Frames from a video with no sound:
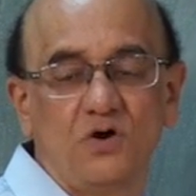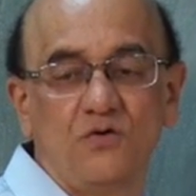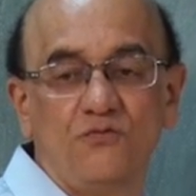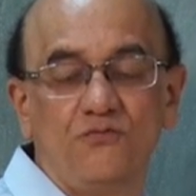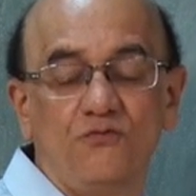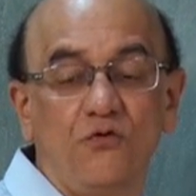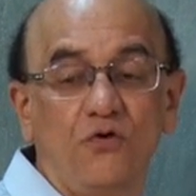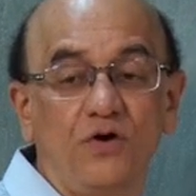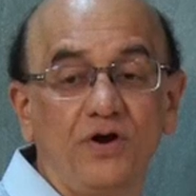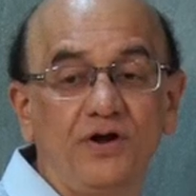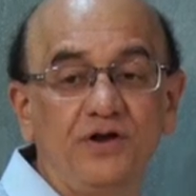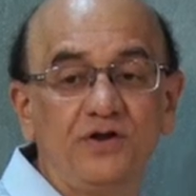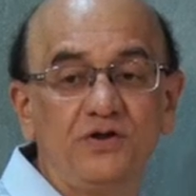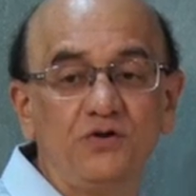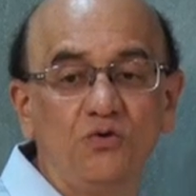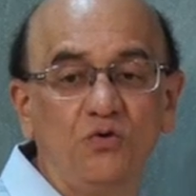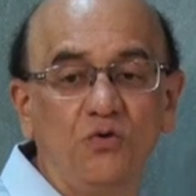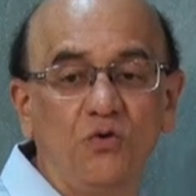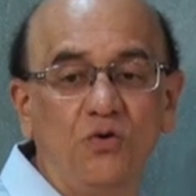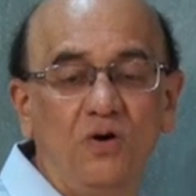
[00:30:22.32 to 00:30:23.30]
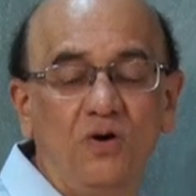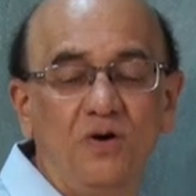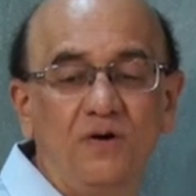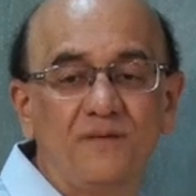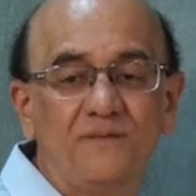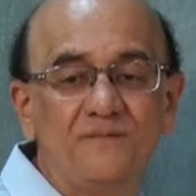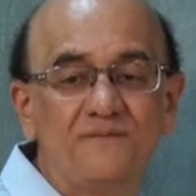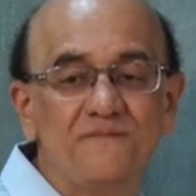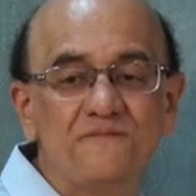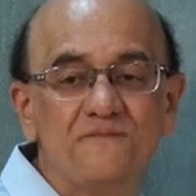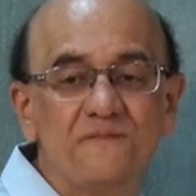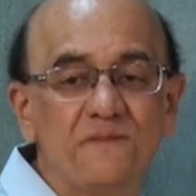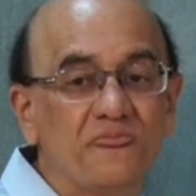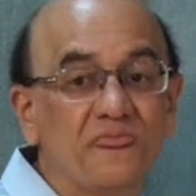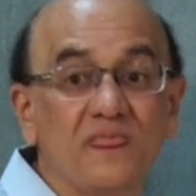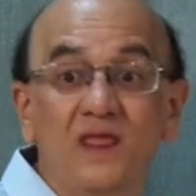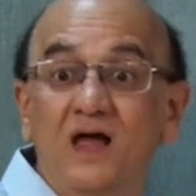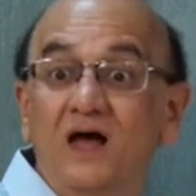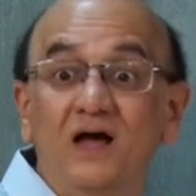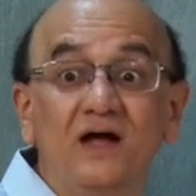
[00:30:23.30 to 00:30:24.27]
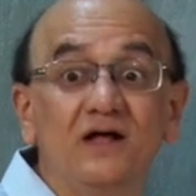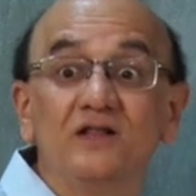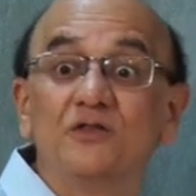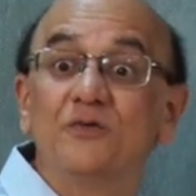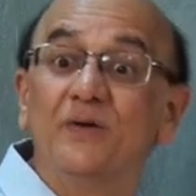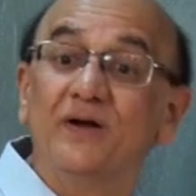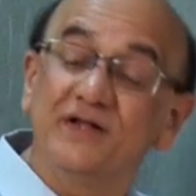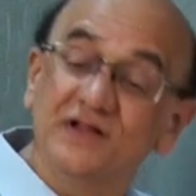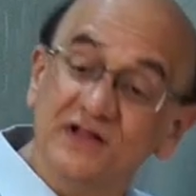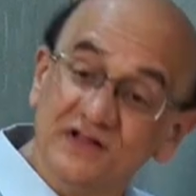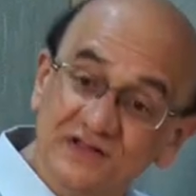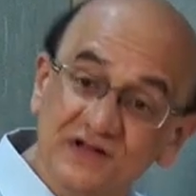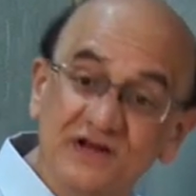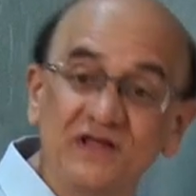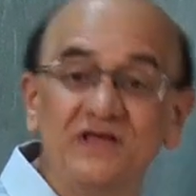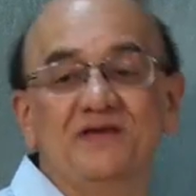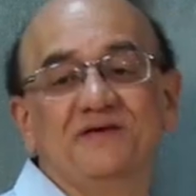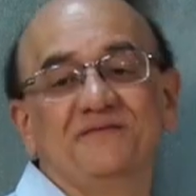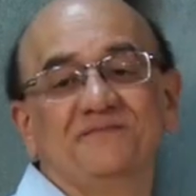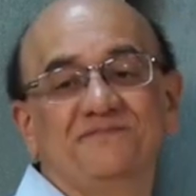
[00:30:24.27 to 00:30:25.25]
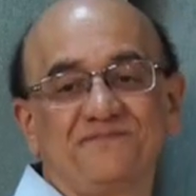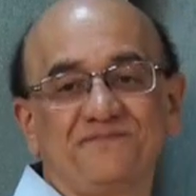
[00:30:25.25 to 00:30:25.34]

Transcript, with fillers: 4 into 23